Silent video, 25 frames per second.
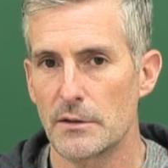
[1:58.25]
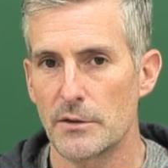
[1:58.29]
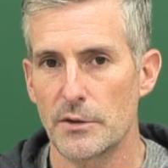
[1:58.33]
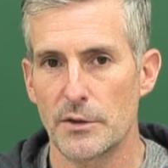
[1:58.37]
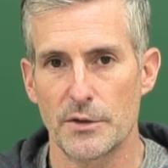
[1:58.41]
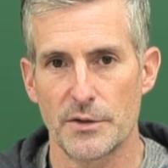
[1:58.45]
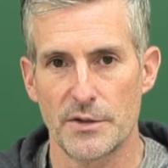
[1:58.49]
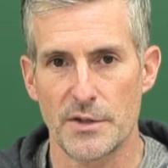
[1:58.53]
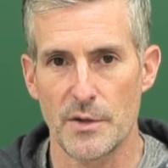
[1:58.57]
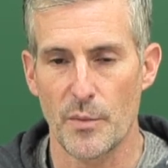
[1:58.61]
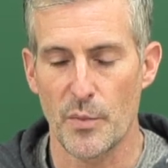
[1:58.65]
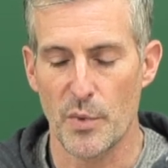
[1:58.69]

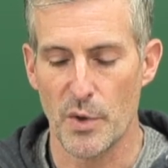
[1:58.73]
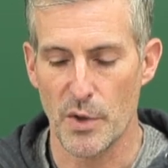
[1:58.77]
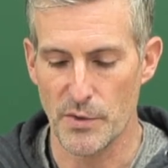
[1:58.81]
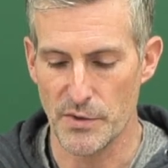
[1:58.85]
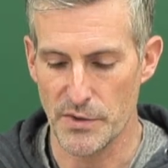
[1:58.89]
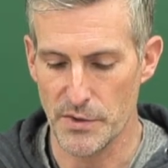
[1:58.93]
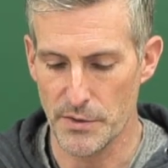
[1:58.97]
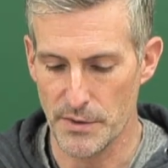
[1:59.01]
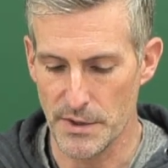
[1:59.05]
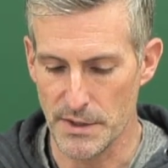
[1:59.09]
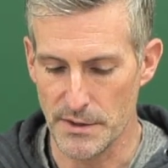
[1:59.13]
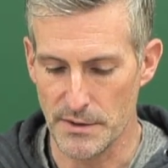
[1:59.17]
Your
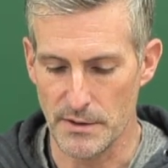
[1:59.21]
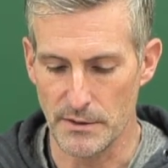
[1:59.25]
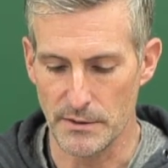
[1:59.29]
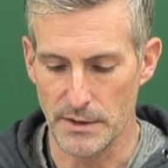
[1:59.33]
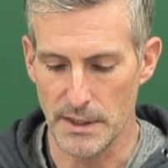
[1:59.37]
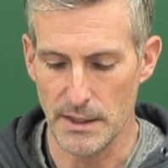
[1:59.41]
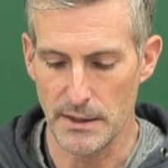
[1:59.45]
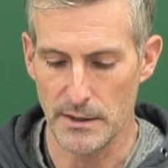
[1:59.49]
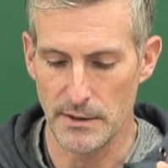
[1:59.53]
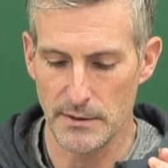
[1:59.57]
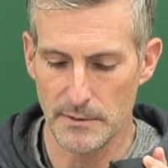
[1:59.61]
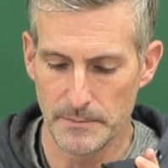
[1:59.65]
Symposer is
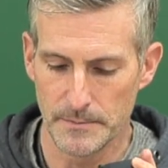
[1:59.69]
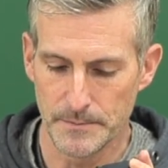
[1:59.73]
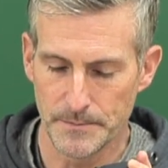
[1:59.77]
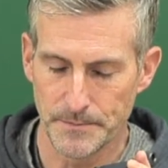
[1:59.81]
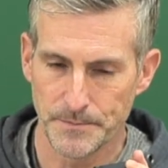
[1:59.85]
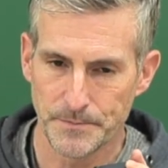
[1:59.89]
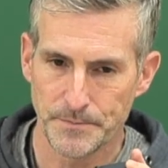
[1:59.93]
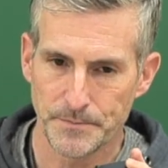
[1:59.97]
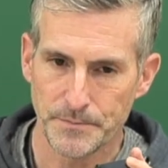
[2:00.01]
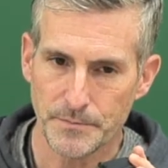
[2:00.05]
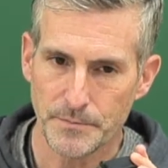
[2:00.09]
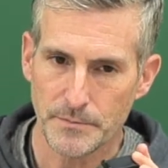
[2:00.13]
deleted.
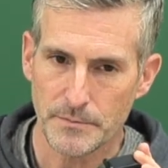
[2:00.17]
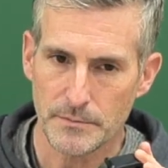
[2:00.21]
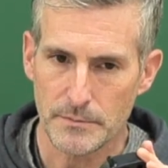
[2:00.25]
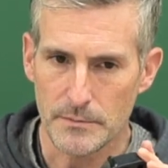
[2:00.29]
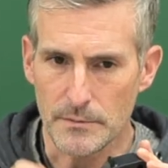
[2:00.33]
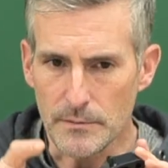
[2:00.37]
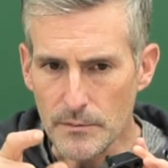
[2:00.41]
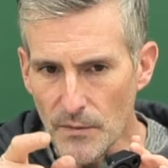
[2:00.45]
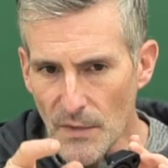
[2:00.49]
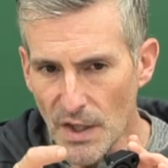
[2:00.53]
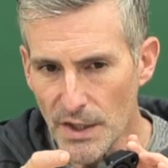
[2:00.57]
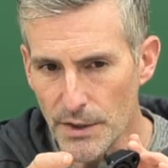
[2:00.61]

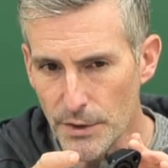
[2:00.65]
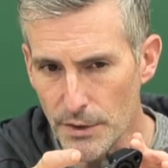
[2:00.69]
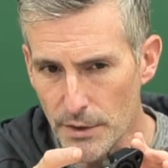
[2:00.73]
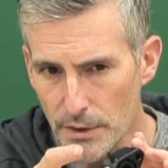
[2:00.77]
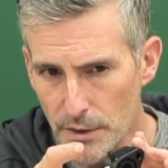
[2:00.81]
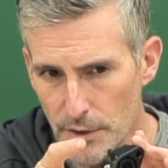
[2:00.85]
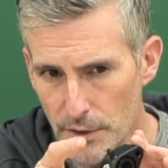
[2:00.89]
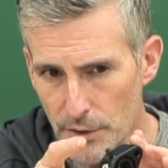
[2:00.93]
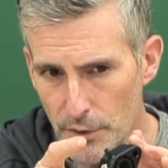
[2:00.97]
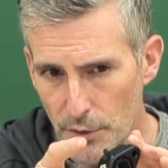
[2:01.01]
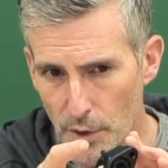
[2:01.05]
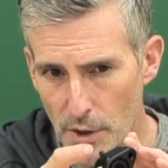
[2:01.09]

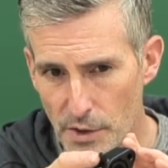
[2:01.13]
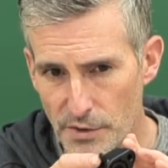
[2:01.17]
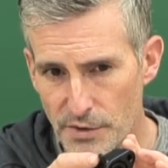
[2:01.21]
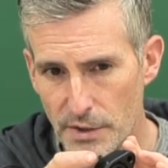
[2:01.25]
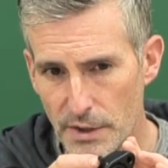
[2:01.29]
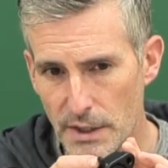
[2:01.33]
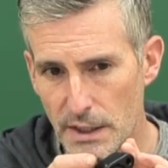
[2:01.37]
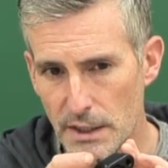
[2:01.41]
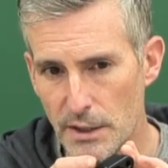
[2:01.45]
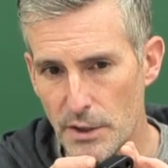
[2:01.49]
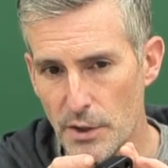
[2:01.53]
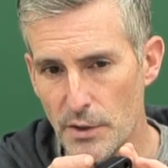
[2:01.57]
You're also
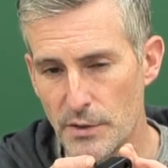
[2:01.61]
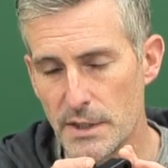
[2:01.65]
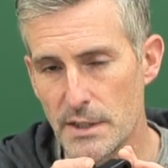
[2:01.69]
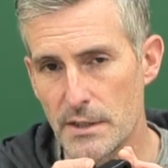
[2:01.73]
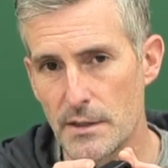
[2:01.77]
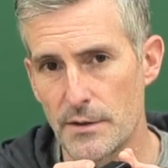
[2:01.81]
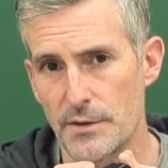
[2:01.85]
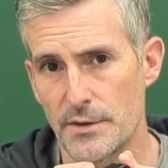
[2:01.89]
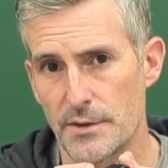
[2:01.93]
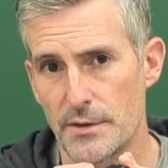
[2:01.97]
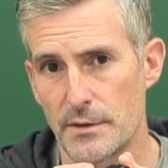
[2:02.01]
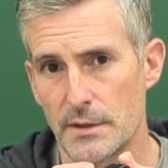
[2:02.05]
going to notice
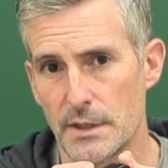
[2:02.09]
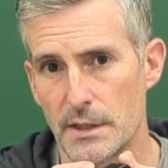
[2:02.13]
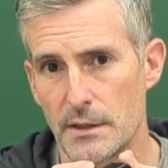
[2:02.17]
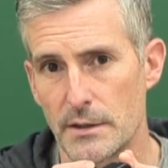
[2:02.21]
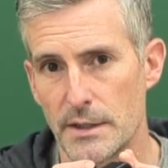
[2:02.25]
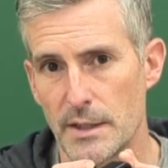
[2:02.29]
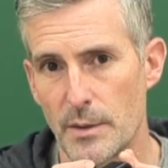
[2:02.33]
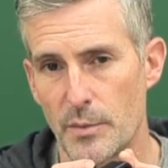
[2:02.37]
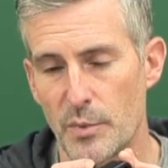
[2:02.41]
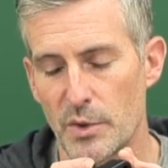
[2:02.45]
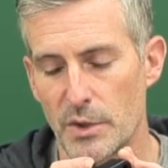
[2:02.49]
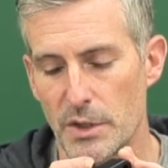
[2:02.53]
that there's a little
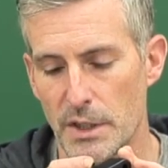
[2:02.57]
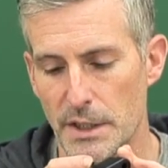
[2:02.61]
nipple